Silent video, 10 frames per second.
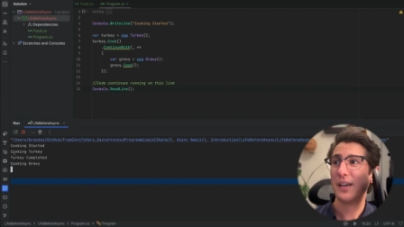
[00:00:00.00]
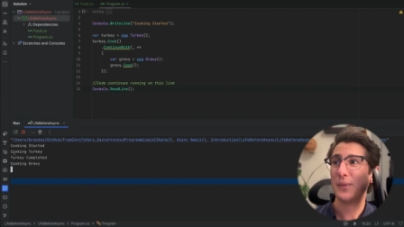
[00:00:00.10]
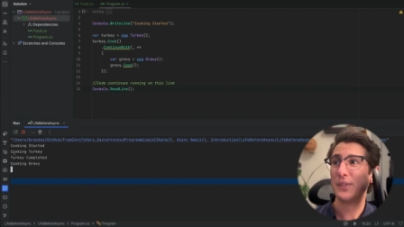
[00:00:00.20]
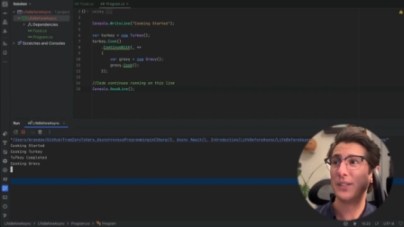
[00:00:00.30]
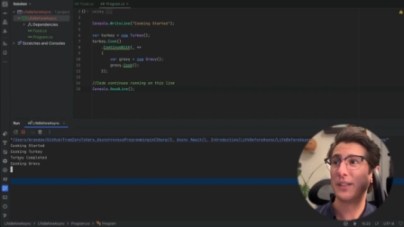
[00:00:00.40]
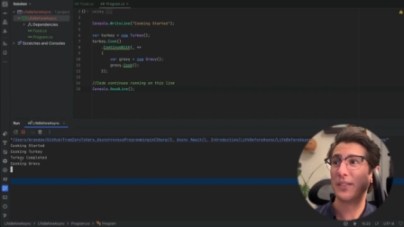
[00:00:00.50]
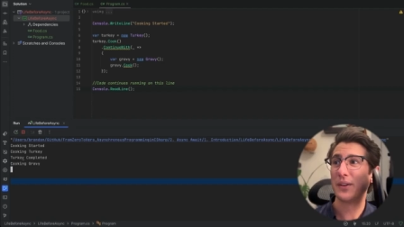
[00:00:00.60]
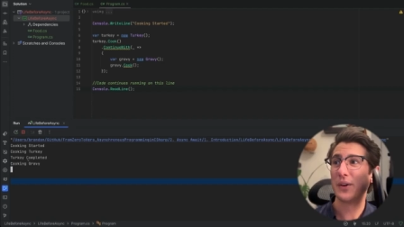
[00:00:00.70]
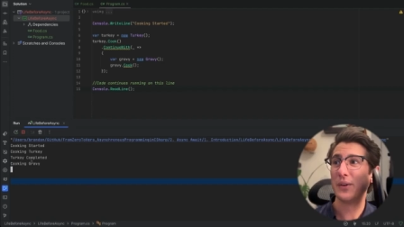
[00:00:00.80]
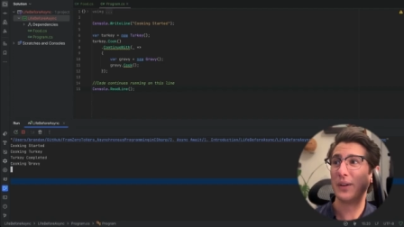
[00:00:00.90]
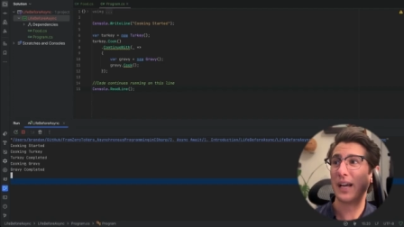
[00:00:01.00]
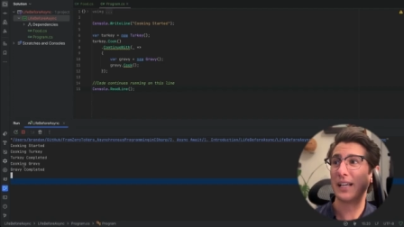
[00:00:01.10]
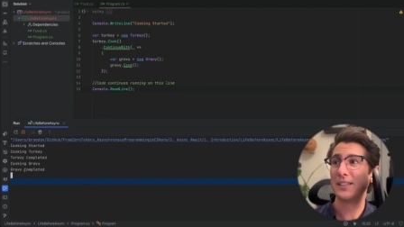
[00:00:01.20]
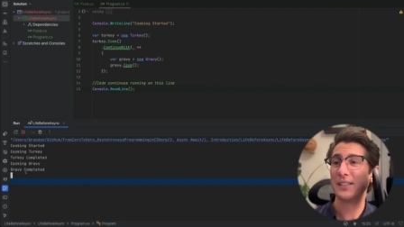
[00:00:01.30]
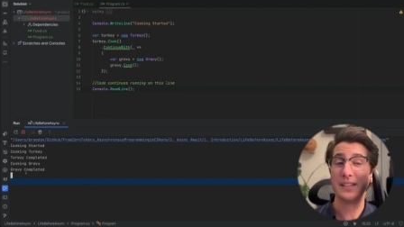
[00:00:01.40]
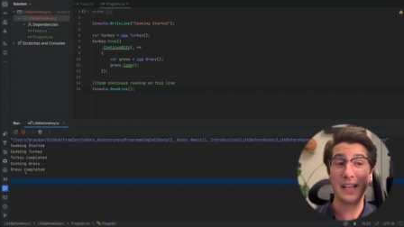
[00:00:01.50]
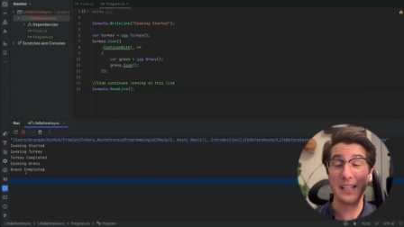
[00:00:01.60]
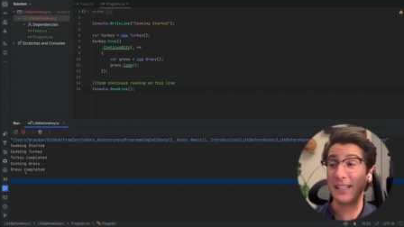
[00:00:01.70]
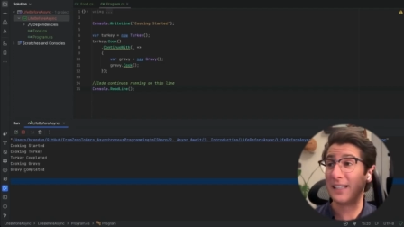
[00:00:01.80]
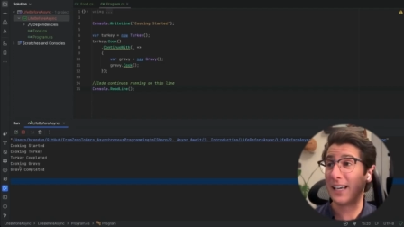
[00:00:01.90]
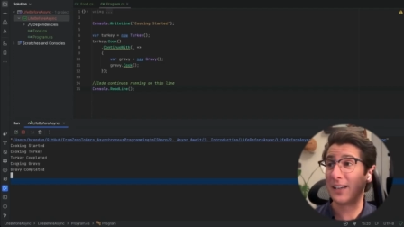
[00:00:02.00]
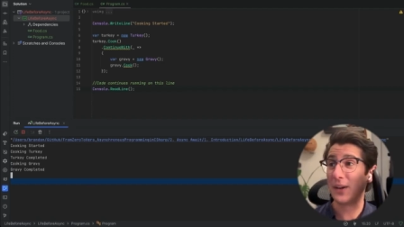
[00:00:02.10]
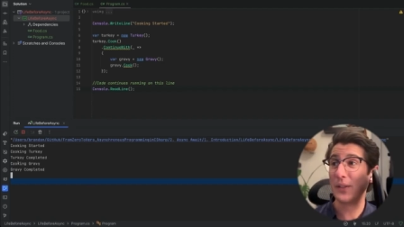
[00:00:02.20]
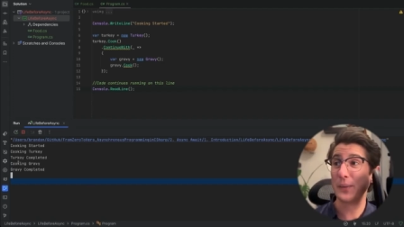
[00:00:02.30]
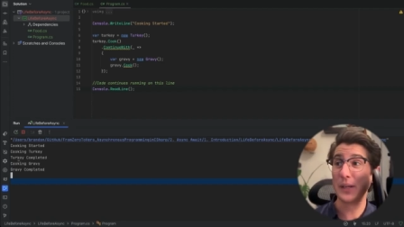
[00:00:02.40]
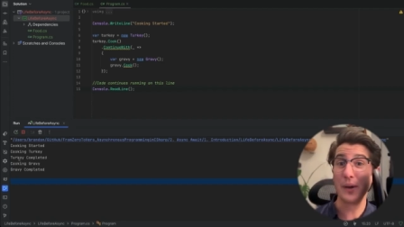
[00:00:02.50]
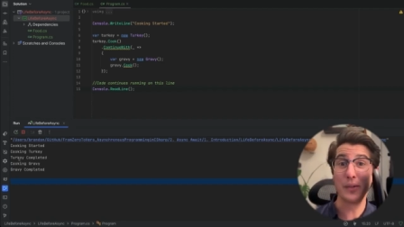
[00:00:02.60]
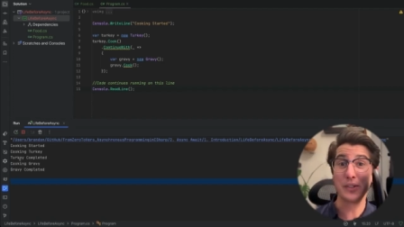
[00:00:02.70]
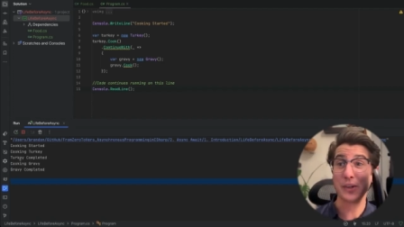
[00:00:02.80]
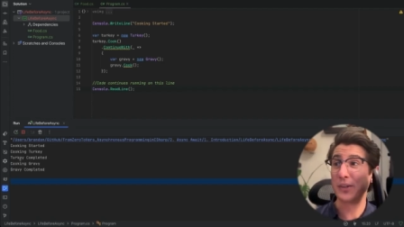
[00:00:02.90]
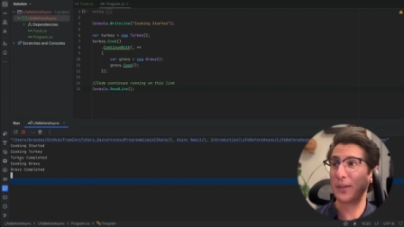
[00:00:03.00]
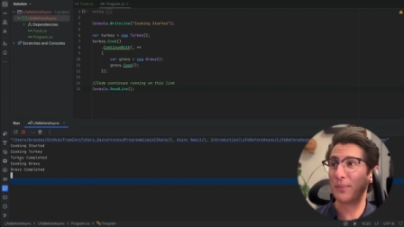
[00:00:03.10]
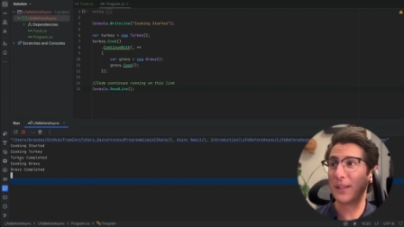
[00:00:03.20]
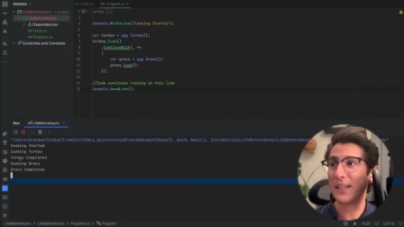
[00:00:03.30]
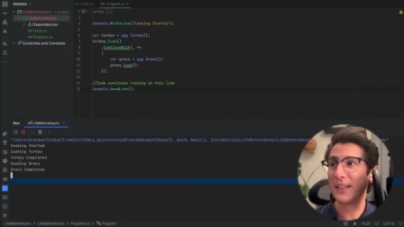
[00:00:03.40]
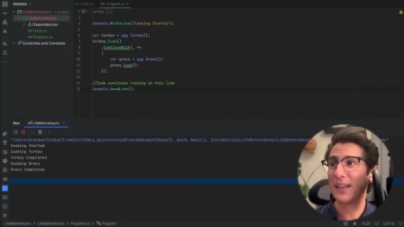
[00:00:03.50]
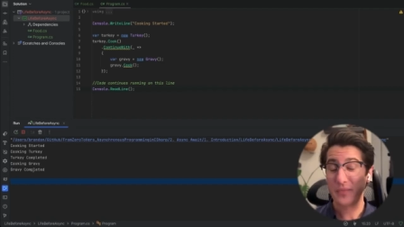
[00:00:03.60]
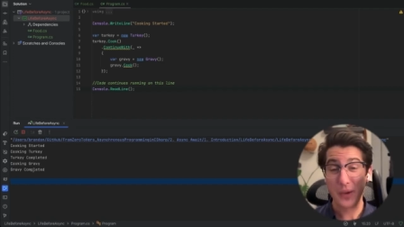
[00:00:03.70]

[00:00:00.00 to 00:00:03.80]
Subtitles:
We see that the code hasn't ended yet. Oh, there we go. The turkey completed.